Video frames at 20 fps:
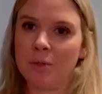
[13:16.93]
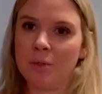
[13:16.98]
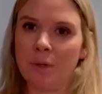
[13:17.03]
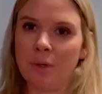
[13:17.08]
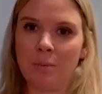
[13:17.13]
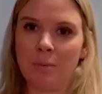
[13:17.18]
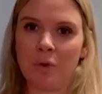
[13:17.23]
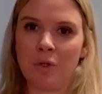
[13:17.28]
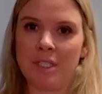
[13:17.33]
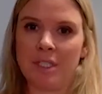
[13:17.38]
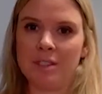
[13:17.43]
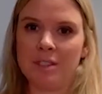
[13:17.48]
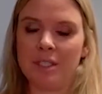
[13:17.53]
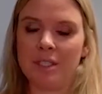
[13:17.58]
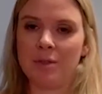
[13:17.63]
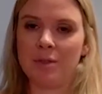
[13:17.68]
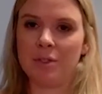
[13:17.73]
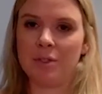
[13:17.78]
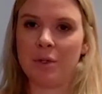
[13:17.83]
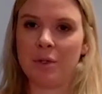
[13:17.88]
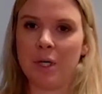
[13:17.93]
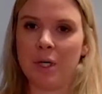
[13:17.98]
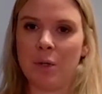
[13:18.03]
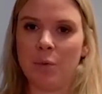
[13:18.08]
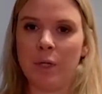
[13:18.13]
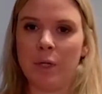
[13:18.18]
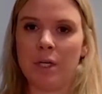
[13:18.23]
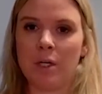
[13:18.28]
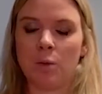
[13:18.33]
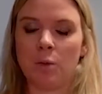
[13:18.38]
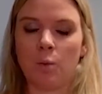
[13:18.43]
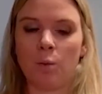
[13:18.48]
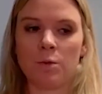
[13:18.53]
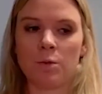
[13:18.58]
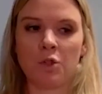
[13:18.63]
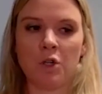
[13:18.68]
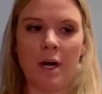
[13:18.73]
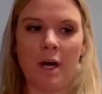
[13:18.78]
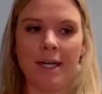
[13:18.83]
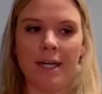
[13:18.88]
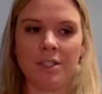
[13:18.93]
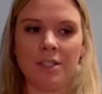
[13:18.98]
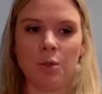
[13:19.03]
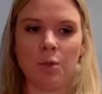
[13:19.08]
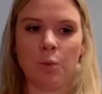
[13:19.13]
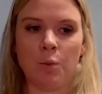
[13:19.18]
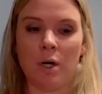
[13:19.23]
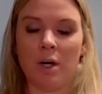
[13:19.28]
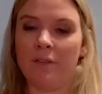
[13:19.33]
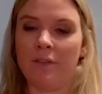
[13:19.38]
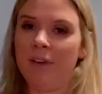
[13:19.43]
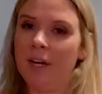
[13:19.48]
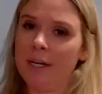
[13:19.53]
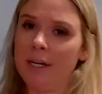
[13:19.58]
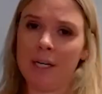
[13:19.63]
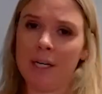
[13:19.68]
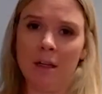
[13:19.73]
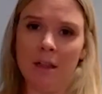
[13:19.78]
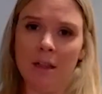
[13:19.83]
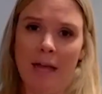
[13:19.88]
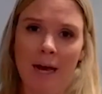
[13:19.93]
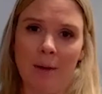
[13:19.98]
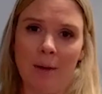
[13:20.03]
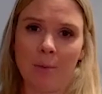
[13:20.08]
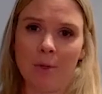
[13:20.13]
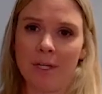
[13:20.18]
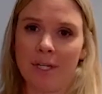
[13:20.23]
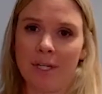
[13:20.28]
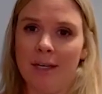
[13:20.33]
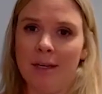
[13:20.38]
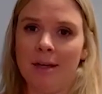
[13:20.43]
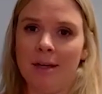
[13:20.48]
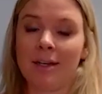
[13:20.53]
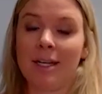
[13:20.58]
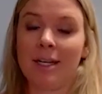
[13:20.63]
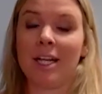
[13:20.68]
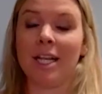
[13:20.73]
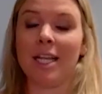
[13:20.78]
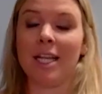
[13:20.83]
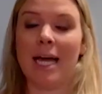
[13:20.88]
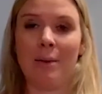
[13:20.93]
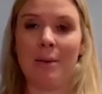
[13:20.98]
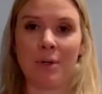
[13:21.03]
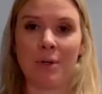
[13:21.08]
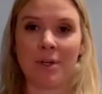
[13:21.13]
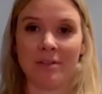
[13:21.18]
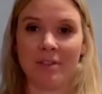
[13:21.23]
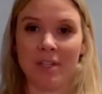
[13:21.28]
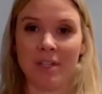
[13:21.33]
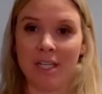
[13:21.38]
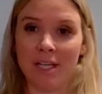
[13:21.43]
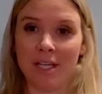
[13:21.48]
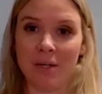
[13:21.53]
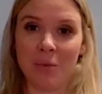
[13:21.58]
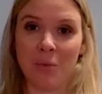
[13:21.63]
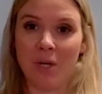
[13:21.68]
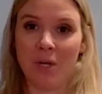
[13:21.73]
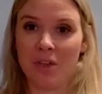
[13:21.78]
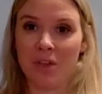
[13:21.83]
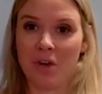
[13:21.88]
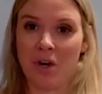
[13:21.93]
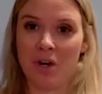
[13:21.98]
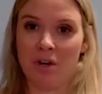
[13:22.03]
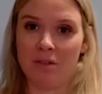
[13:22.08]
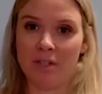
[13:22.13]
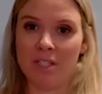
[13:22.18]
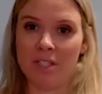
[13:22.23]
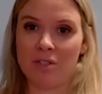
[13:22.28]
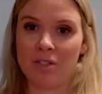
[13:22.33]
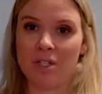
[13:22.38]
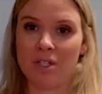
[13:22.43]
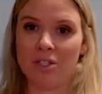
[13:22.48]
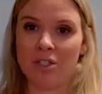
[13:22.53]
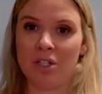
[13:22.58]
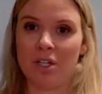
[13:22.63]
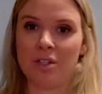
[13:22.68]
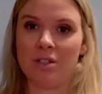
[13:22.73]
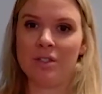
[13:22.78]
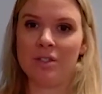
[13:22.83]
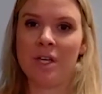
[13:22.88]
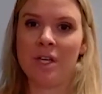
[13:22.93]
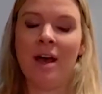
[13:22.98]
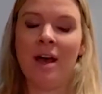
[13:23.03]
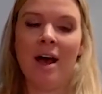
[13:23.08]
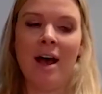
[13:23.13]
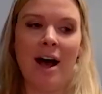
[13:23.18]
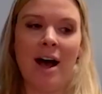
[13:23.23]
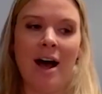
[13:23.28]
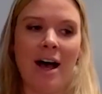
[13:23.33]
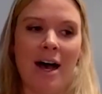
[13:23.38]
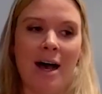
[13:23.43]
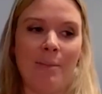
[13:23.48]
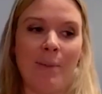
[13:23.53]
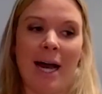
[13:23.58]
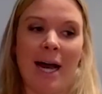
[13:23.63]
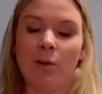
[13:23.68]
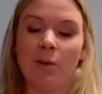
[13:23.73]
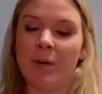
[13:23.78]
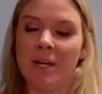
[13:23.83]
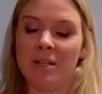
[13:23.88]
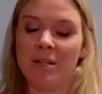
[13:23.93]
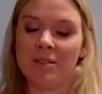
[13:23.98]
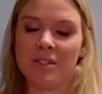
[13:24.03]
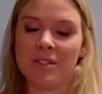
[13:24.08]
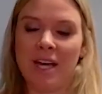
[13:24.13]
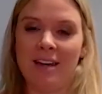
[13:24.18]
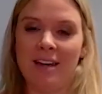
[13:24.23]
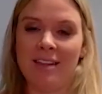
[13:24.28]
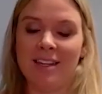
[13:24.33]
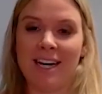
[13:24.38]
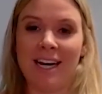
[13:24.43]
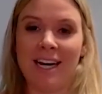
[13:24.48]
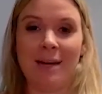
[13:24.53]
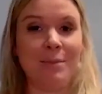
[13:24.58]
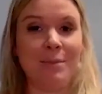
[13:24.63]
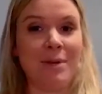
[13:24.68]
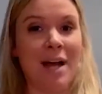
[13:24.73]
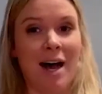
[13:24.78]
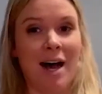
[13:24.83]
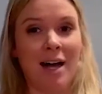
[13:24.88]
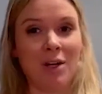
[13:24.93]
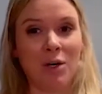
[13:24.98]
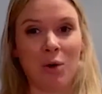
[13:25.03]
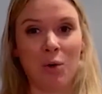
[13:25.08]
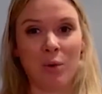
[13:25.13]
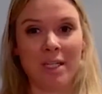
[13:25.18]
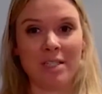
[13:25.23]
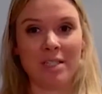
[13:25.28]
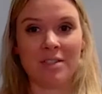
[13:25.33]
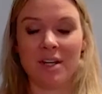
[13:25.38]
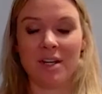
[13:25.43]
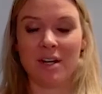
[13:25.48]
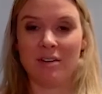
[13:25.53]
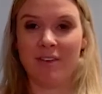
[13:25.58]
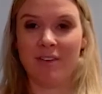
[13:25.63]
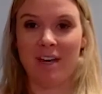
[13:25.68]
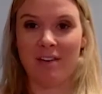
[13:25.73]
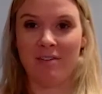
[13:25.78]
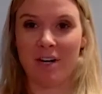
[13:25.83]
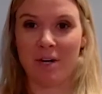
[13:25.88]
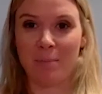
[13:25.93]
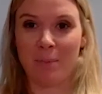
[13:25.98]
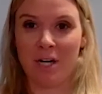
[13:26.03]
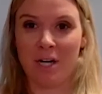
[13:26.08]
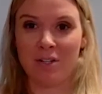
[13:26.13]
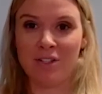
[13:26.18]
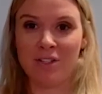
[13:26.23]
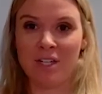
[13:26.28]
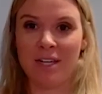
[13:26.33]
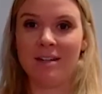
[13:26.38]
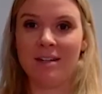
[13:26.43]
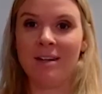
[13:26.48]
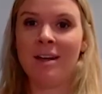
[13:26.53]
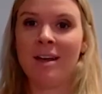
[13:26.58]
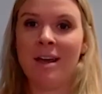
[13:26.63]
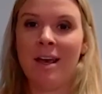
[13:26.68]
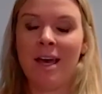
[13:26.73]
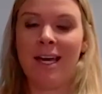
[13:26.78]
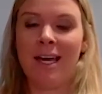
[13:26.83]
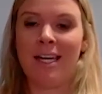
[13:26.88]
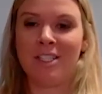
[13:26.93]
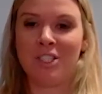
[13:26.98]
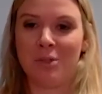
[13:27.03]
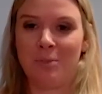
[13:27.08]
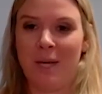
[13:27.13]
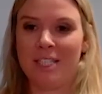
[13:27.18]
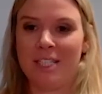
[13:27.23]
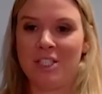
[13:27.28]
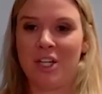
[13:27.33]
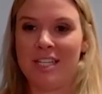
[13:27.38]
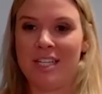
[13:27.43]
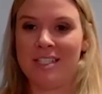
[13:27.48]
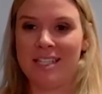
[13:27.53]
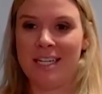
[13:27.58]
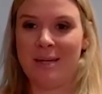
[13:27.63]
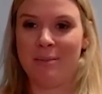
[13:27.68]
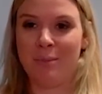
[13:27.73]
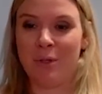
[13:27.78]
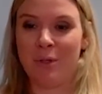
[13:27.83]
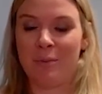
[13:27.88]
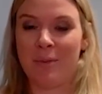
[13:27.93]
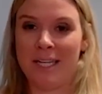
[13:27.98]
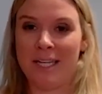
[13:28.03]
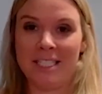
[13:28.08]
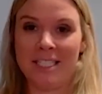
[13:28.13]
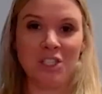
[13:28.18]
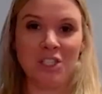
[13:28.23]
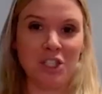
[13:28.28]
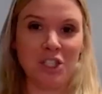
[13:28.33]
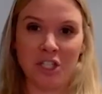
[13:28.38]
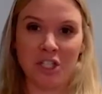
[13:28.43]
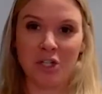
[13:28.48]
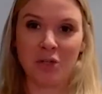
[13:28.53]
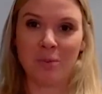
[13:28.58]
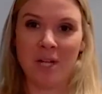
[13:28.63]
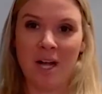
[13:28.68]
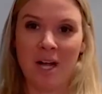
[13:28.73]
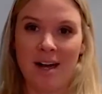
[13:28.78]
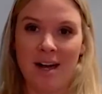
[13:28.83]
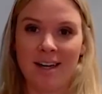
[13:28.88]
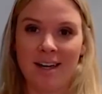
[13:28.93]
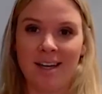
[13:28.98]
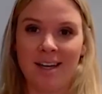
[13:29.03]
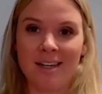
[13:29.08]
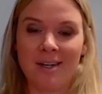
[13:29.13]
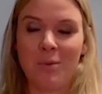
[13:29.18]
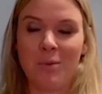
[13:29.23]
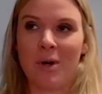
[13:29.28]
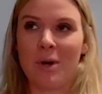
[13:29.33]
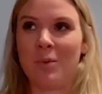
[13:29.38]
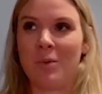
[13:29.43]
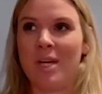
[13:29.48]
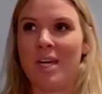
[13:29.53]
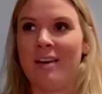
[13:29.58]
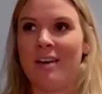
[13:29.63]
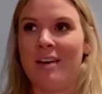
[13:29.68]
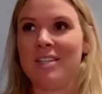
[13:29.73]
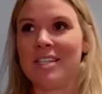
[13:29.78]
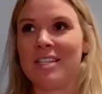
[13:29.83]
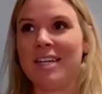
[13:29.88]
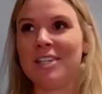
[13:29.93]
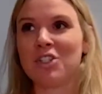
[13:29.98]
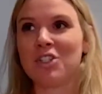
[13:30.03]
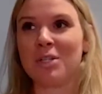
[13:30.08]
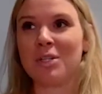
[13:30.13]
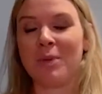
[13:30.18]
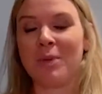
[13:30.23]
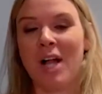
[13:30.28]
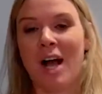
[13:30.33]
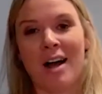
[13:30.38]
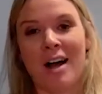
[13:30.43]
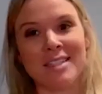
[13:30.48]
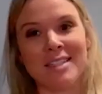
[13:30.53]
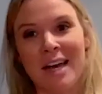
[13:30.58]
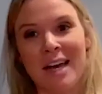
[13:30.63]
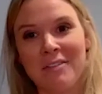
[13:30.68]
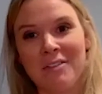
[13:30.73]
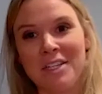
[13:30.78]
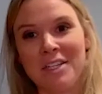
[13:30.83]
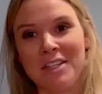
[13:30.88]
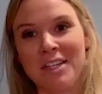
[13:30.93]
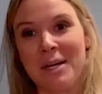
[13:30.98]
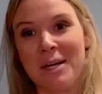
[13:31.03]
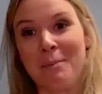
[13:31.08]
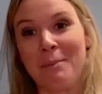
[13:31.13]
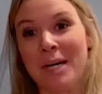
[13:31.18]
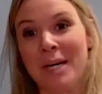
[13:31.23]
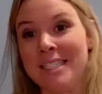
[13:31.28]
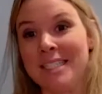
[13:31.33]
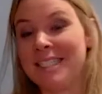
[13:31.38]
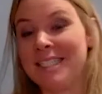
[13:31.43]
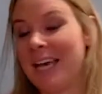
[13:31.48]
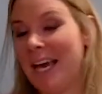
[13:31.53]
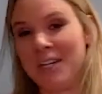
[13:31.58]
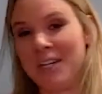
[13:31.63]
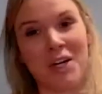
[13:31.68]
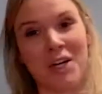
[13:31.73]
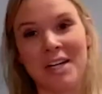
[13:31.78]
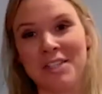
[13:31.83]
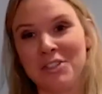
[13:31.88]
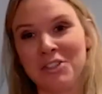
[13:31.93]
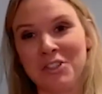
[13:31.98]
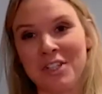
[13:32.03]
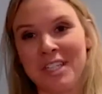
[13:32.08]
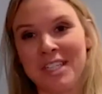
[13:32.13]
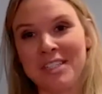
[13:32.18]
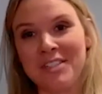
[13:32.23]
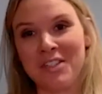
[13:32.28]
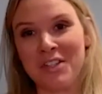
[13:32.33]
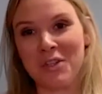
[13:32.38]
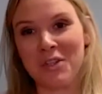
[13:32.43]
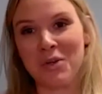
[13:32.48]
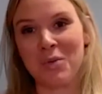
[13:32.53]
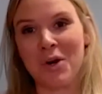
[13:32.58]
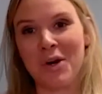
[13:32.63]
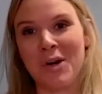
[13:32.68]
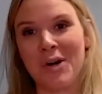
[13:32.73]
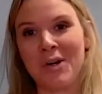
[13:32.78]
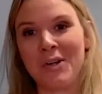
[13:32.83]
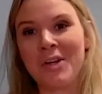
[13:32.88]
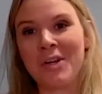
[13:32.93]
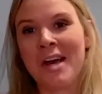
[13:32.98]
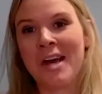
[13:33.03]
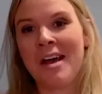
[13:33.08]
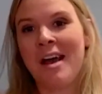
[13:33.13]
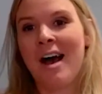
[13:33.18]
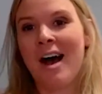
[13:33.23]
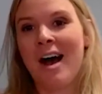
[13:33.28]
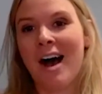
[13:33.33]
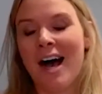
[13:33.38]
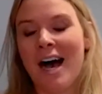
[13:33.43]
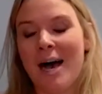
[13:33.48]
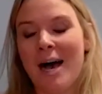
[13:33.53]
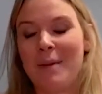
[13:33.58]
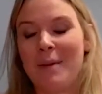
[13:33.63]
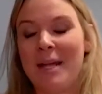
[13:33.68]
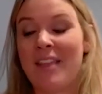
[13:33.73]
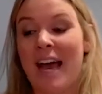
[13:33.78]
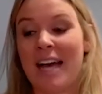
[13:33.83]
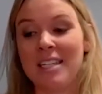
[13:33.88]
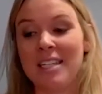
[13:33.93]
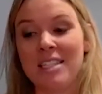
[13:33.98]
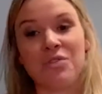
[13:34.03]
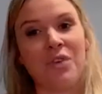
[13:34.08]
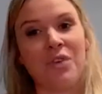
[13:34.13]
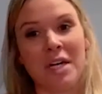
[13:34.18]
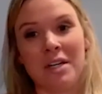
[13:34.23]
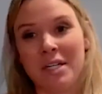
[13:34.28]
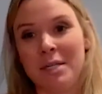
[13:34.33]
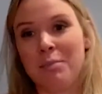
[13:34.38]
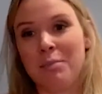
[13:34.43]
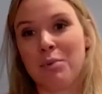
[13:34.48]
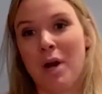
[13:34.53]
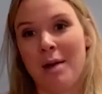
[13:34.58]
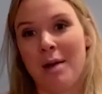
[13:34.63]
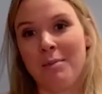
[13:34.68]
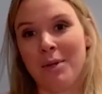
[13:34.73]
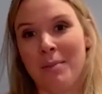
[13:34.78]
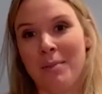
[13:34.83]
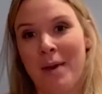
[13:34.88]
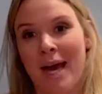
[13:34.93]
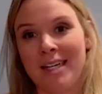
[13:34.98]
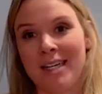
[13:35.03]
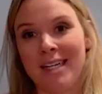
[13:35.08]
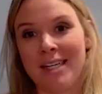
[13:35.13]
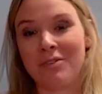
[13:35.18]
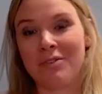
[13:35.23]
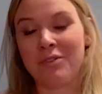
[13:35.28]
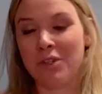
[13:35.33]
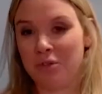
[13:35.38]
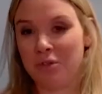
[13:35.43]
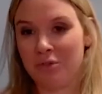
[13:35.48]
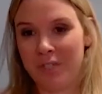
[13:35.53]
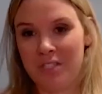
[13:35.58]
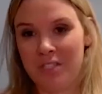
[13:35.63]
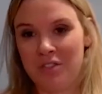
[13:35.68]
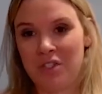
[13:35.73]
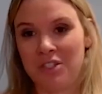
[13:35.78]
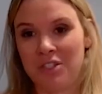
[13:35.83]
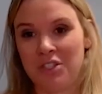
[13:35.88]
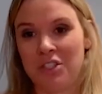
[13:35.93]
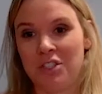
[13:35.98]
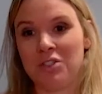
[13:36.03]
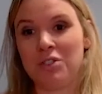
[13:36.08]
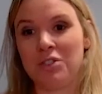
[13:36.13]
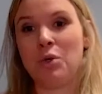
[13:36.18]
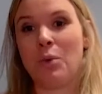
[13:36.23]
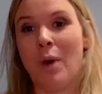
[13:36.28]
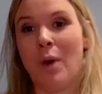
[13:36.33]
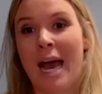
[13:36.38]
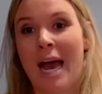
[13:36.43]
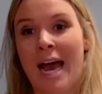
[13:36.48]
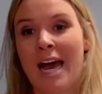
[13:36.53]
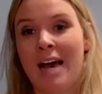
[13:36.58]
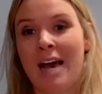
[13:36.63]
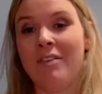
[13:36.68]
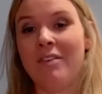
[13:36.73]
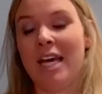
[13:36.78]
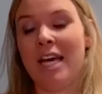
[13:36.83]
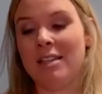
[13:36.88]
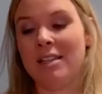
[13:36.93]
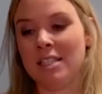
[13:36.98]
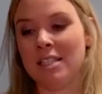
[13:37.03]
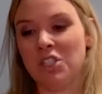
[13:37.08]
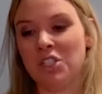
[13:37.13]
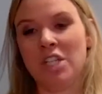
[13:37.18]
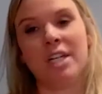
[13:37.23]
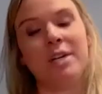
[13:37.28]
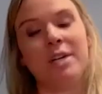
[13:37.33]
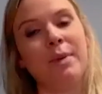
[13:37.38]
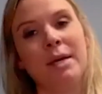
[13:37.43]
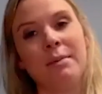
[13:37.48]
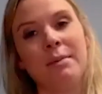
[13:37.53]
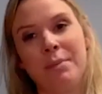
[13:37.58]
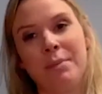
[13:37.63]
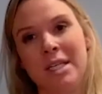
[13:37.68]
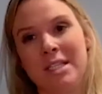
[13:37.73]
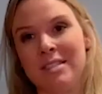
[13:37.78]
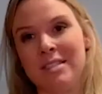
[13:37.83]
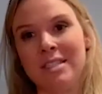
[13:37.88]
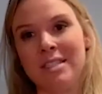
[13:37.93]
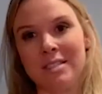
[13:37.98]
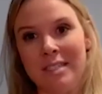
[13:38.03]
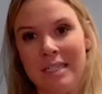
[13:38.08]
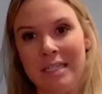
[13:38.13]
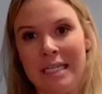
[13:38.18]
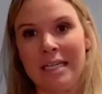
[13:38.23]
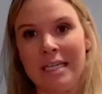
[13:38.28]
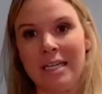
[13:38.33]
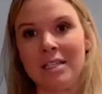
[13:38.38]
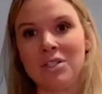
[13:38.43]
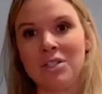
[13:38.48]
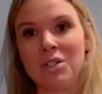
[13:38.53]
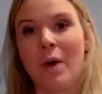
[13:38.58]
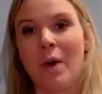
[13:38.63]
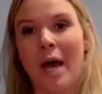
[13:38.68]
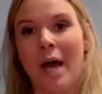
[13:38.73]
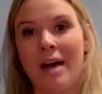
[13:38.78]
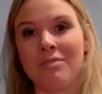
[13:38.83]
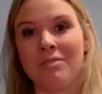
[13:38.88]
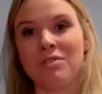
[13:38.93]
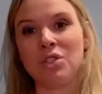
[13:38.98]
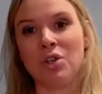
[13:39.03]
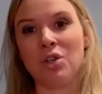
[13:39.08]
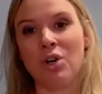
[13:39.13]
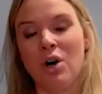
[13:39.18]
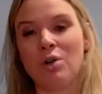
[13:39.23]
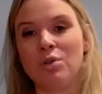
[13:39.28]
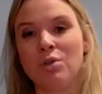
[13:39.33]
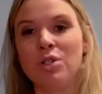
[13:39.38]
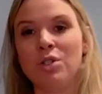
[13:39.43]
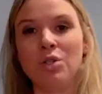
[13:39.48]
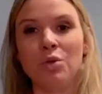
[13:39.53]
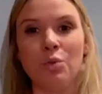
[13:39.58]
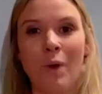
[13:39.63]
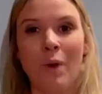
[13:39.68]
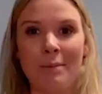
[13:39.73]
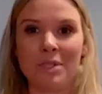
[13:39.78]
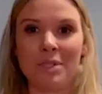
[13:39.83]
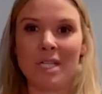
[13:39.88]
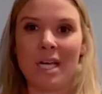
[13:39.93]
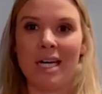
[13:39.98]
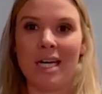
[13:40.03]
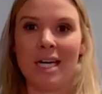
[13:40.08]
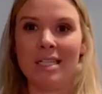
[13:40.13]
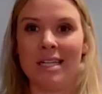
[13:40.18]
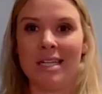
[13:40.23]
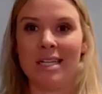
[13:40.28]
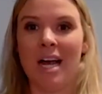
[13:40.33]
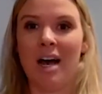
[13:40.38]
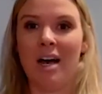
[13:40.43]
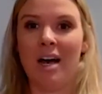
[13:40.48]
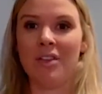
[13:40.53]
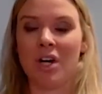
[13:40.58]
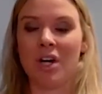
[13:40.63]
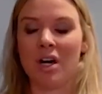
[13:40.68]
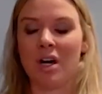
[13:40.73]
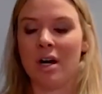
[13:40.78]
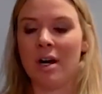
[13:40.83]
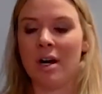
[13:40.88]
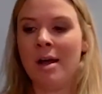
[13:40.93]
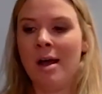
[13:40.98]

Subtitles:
what Mauricio is doing. We are trying to work very collaboratively with our researchers. I will say that I'm not always their favorite person. HMH has implemented geo-blocking, where we have essentially blocked everything but 10 countries in the world. And that is very problematic for the researchers who have a legitimate business need to have to go to websites and other